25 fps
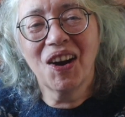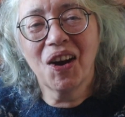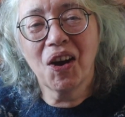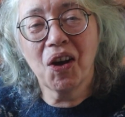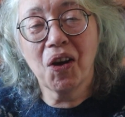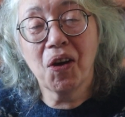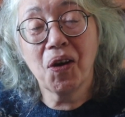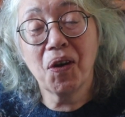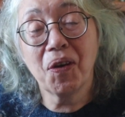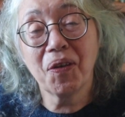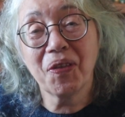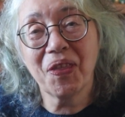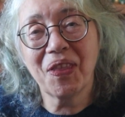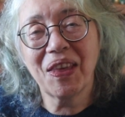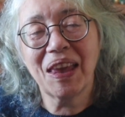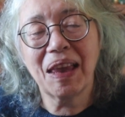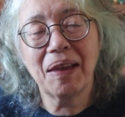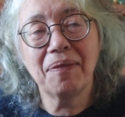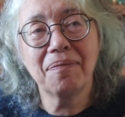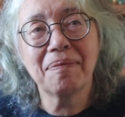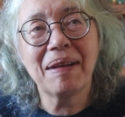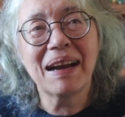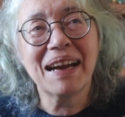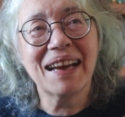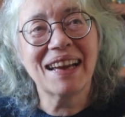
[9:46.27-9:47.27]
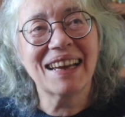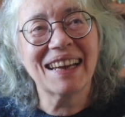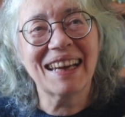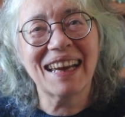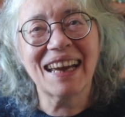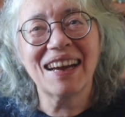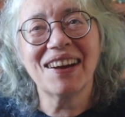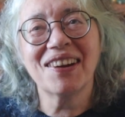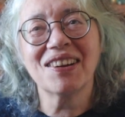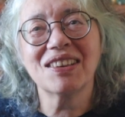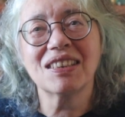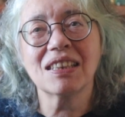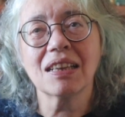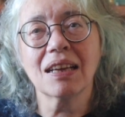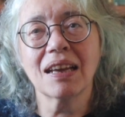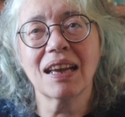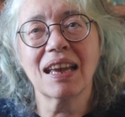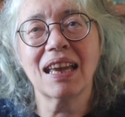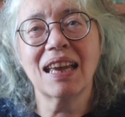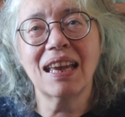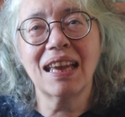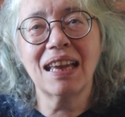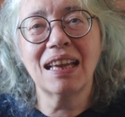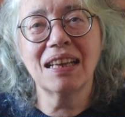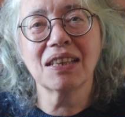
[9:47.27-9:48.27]
the main character,
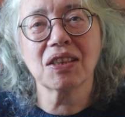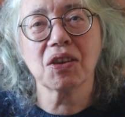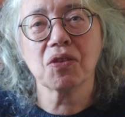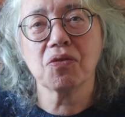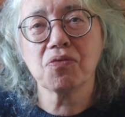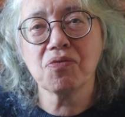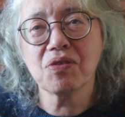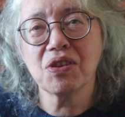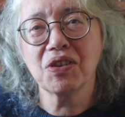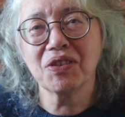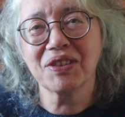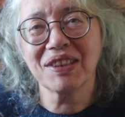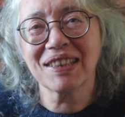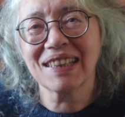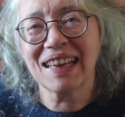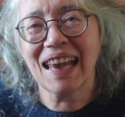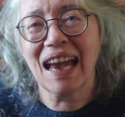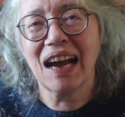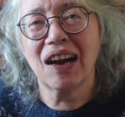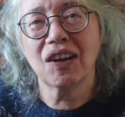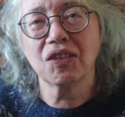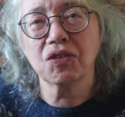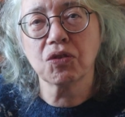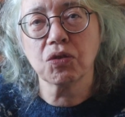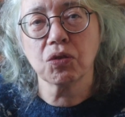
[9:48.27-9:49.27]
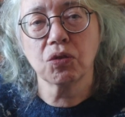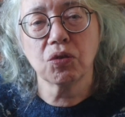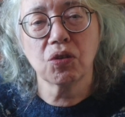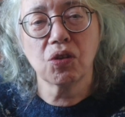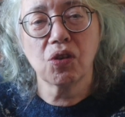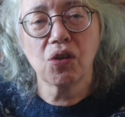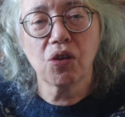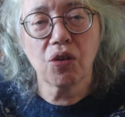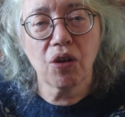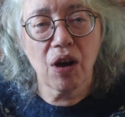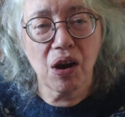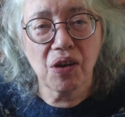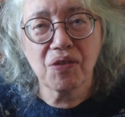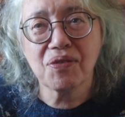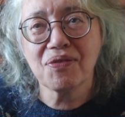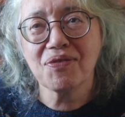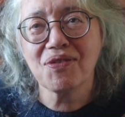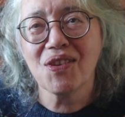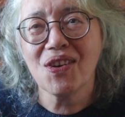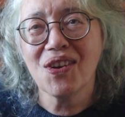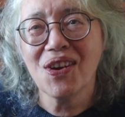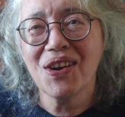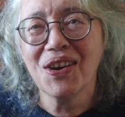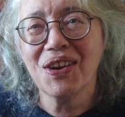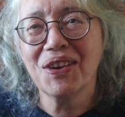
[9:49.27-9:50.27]
he's a real scoundrel or a
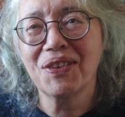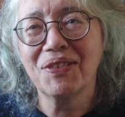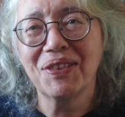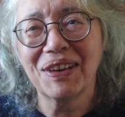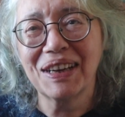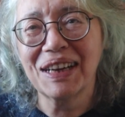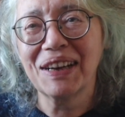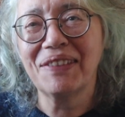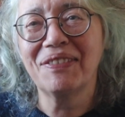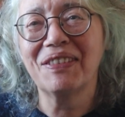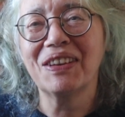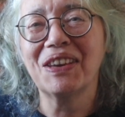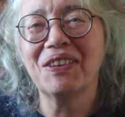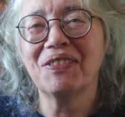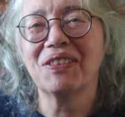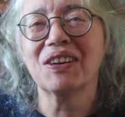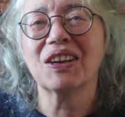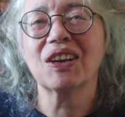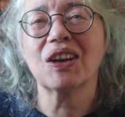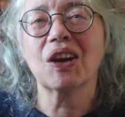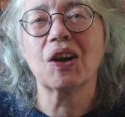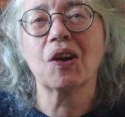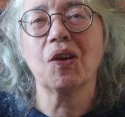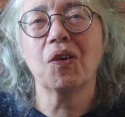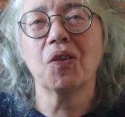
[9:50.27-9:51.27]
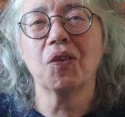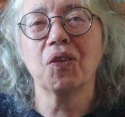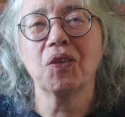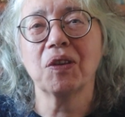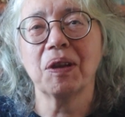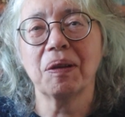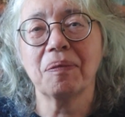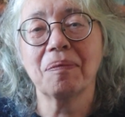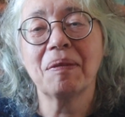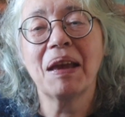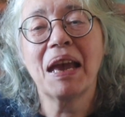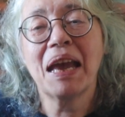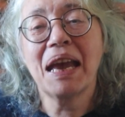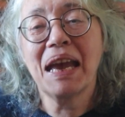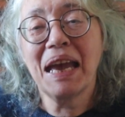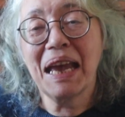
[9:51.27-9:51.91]
rogue, whatever you want to call him.